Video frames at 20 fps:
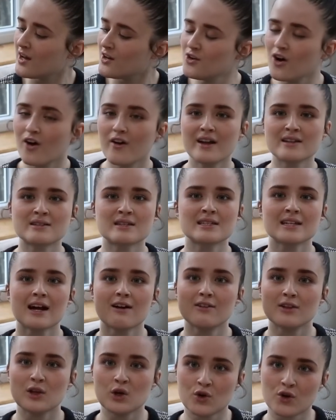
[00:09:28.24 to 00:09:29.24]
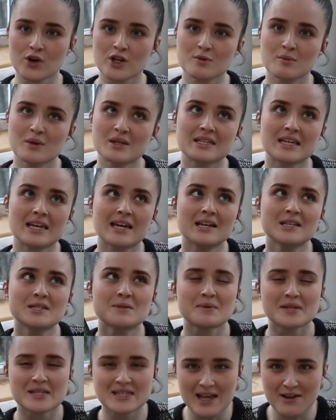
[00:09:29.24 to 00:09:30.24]
Not necessarily Christmassy
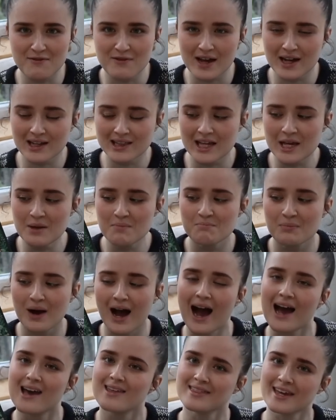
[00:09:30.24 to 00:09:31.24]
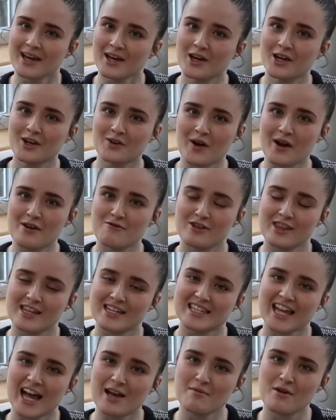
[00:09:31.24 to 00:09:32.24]
specifically, but I think great for
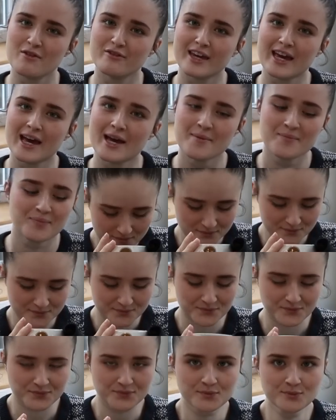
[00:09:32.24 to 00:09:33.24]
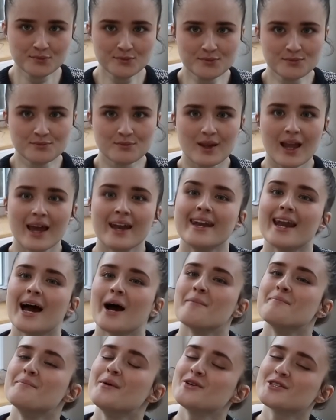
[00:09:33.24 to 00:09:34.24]
this time of year.
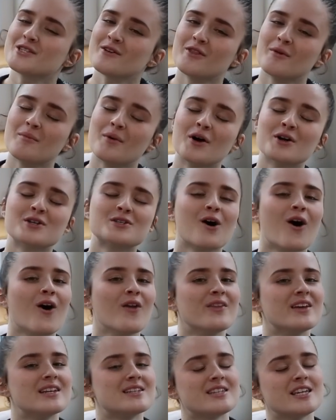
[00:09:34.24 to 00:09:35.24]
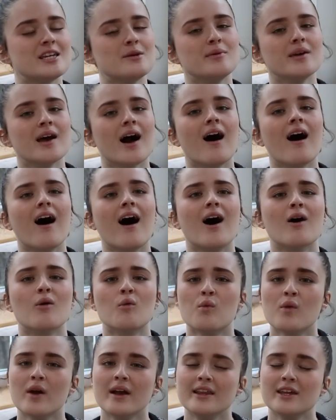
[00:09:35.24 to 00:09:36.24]
Now, most of the books on this TBR are
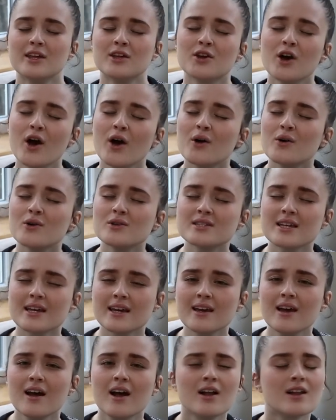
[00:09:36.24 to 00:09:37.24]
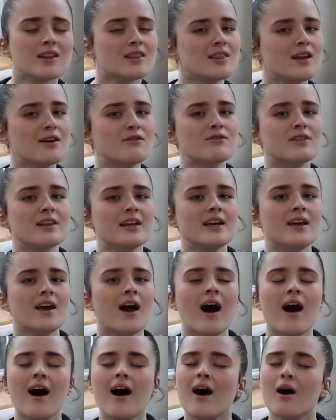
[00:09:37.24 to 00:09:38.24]
really cozy, lovely,
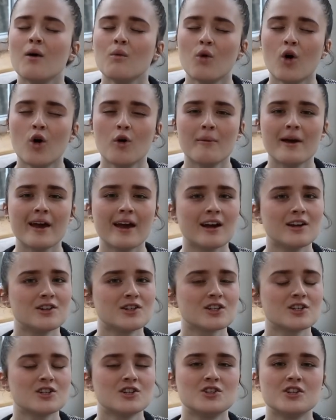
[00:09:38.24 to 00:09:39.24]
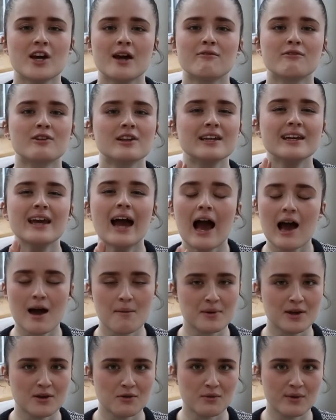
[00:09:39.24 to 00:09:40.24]
heartwarming, and just generally
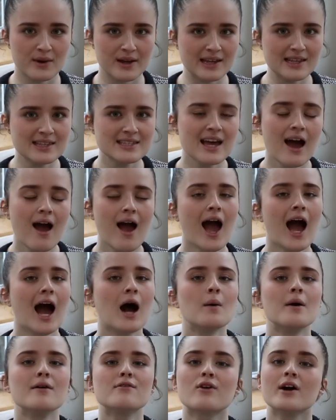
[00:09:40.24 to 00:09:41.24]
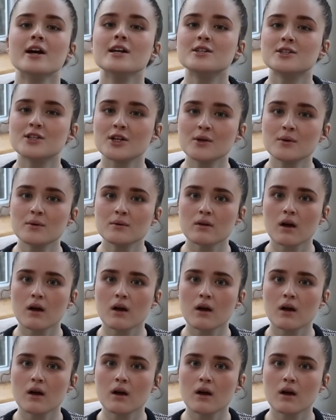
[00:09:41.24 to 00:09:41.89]
happy reads. However, I do...